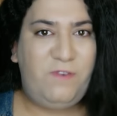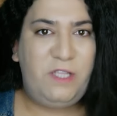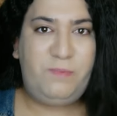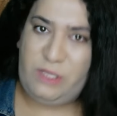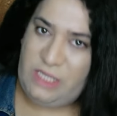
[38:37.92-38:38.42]
for
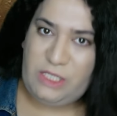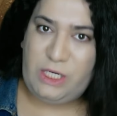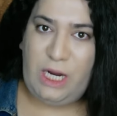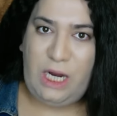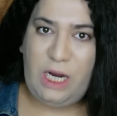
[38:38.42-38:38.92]
this
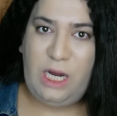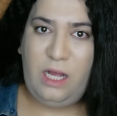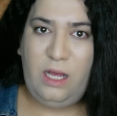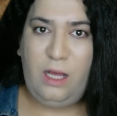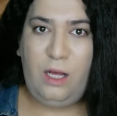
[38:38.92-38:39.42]
procedure.
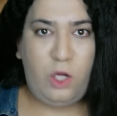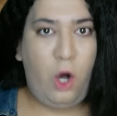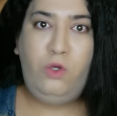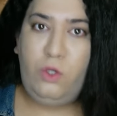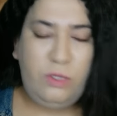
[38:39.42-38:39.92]

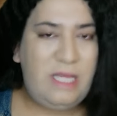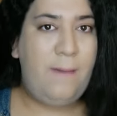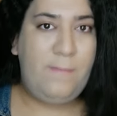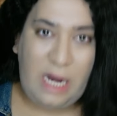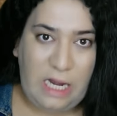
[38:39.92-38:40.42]
Go use
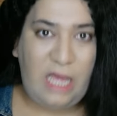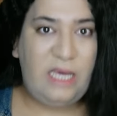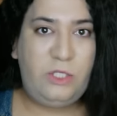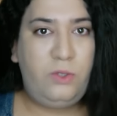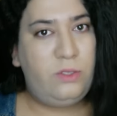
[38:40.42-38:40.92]
that money and
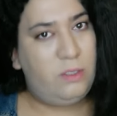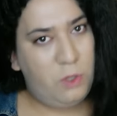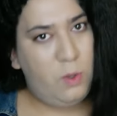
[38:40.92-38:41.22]
get you some